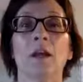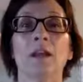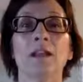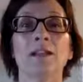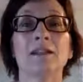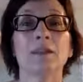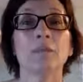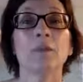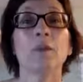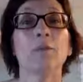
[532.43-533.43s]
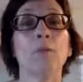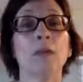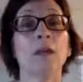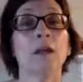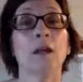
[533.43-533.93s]
simple
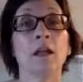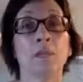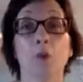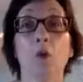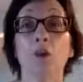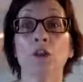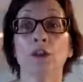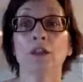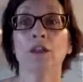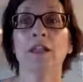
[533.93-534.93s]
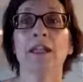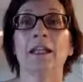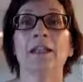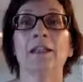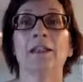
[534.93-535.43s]
but important. It
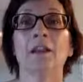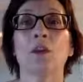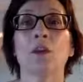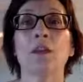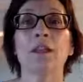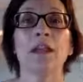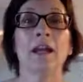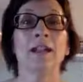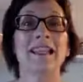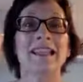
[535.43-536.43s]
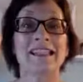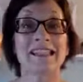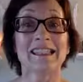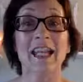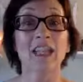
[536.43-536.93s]
is going to ahead and
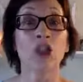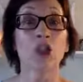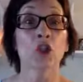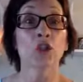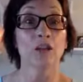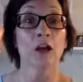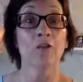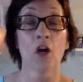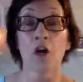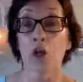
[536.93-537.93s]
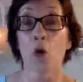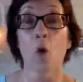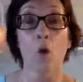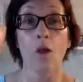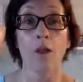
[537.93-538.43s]
setting yourself a
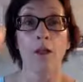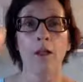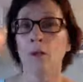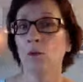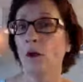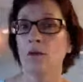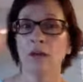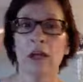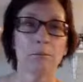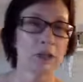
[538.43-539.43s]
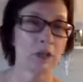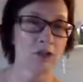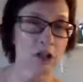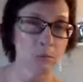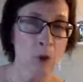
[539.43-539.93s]
goal, whether that be a
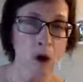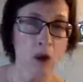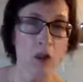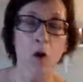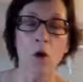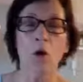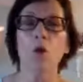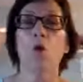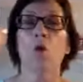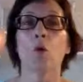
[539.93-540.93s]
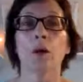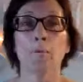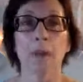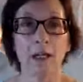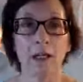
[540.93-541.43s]
small goal or a
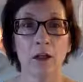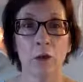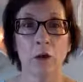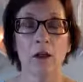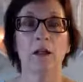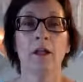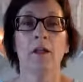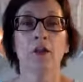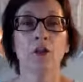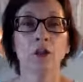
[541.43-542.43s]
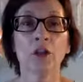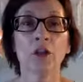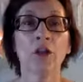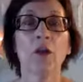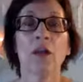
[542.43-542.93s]
big goal. You're going
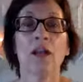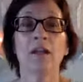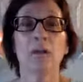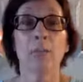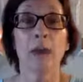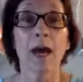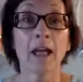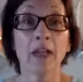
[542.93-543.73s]
to go ahead and buy your